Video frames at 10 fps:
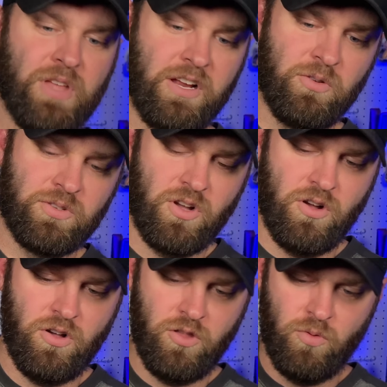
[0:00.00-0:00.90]
that goes
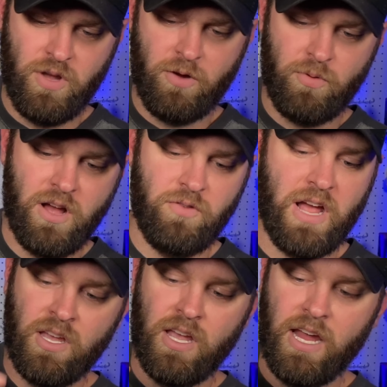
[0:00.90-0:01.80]
all the way around
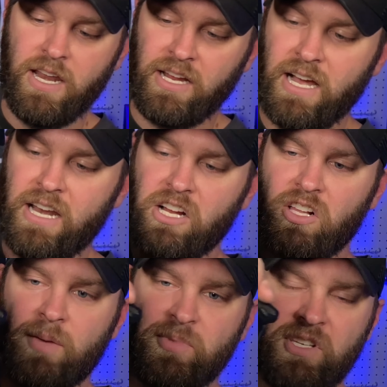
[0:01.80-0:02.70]
and it kind of
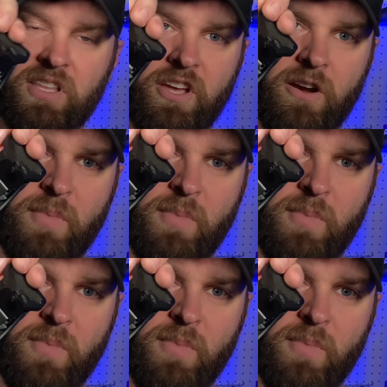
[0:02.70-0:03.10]
clips in there